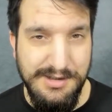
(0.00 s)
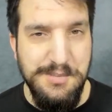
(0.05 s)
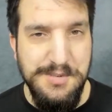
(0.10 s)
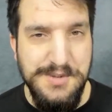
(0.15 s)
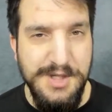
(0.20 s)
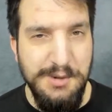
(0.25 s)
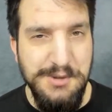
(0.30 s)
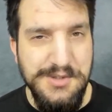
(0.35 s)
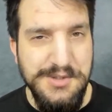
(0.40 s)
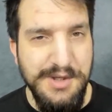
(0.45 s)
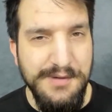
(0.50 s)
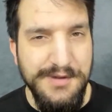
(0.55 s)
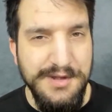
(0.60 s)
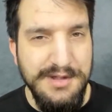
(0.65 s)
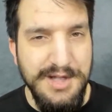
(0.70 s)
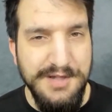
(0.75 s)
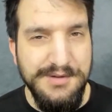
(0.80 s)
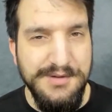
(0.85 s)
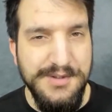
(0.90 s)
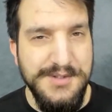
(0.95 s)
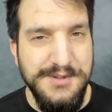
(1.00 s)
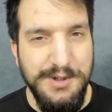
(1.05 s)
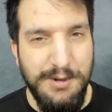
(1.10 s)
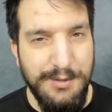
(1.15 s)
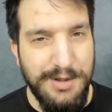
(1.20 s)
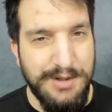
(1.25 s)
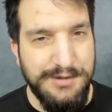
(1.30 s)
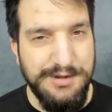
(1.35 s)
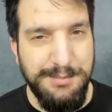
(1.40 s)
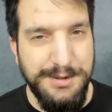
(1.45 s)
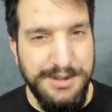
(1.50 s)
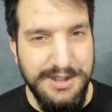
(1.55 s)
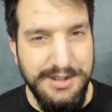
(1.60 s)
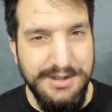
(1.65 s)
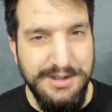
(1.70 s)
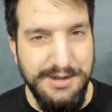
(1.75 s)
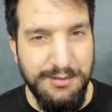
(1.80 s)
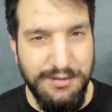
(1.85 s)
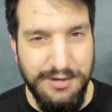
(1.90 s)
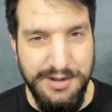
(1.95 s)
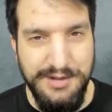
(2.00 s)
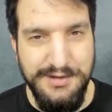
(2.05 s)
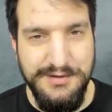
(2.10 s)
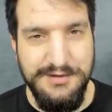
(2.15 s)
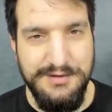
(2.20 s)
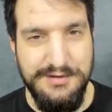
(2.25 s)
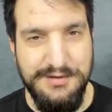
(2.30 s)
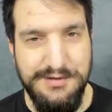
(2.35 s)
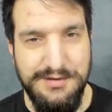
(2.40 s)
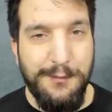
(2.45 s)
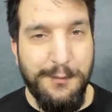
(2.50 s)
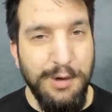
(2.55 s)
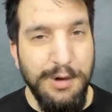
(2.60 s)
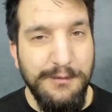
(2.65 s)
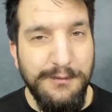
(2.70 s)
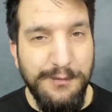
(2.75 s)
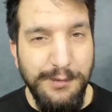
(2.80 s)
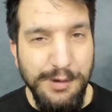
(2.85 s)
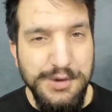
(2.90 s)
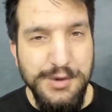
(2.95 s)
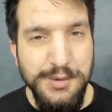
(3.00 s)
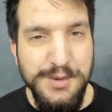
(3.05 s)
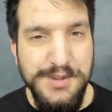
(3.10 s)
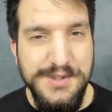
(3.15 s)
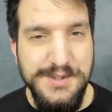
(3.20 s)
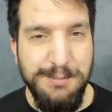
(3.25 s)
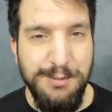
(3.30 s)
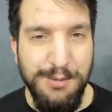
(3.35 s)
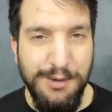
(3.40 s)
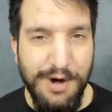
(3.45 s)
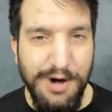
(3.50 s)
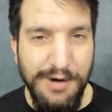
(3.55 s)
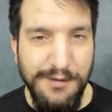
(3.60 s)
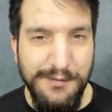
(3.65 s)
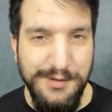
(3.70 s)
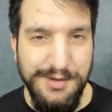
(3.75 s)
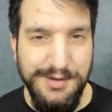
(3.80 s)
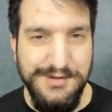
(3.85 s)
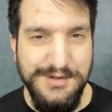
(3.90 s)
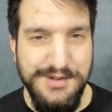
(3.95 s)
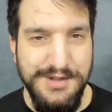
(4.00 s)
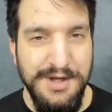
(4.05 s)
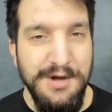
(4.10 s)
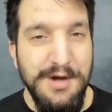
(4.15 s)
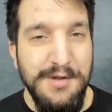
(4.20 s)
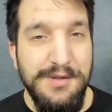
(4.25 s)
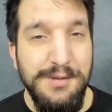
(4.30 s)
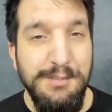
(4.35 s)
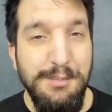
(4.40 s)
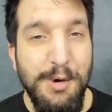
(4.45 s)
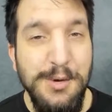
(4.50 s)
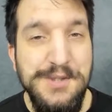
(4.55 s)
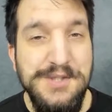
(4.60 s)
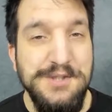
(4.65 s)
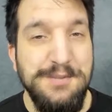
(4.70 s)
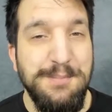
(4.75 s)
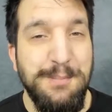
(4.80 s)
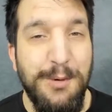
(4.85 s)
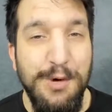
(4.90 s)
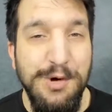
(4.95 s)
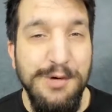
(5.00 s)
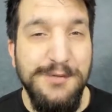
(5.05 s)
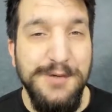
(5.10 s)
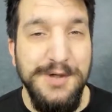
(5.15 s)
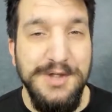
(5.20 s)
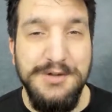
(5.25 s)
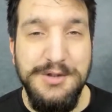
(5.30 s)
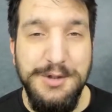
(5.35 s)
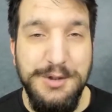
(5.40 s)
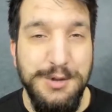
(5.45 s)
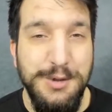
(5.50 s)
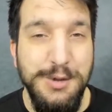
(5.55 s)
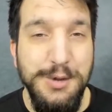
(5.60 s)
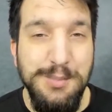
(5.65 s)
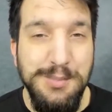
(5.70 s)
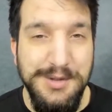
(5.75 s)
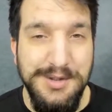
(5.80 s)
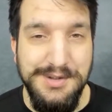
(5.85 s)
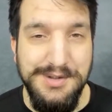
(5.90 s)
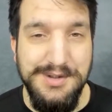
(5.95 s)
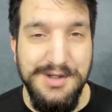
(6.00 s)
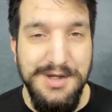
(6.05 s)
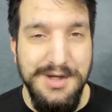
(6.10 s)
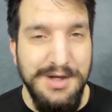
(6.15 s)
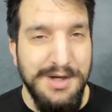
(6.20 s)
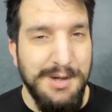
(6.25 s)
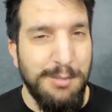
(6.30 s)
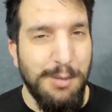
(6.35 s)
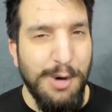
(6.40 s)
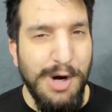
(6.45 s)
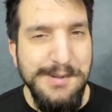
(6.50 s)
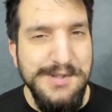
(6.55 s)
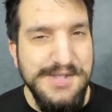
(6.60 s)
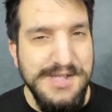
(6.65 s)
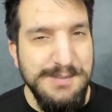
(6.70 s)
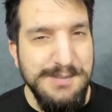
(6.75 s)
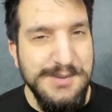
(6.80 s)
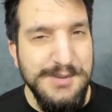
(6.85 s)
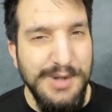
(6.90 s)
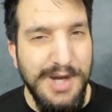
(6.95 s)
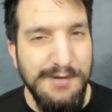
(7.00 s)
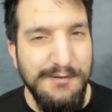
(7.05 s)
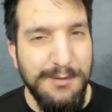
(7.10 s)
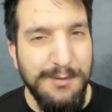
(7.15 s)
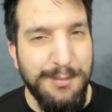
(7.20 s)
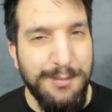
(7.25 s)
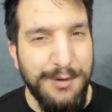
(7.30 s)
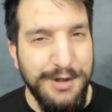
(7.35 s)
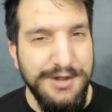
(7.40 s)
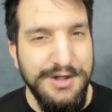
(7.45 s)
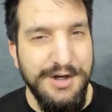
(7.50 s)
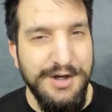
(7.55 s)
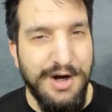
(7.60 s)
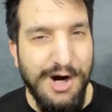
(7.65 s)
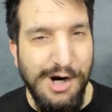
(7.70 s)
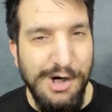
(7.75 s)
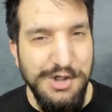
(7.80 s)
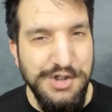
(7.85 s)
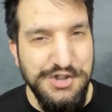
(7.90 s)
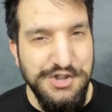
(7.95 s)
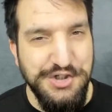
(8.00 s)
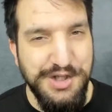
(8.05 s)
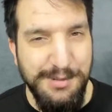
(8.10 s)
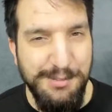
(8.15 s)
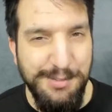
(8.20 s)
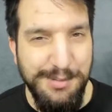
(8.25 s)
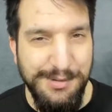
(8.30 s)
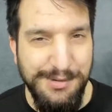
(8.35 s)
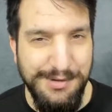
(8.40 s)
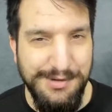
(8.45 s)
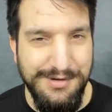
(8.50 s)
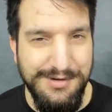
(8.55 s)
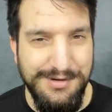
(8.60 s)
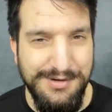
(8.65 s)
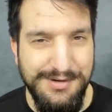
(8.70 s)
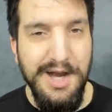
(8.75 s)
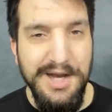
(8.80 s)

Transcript: Sounds nothing like the story at the beginning, right? For a virtuous prophet, the most perfect human, Muhammad seems to have a pretty harsh temper.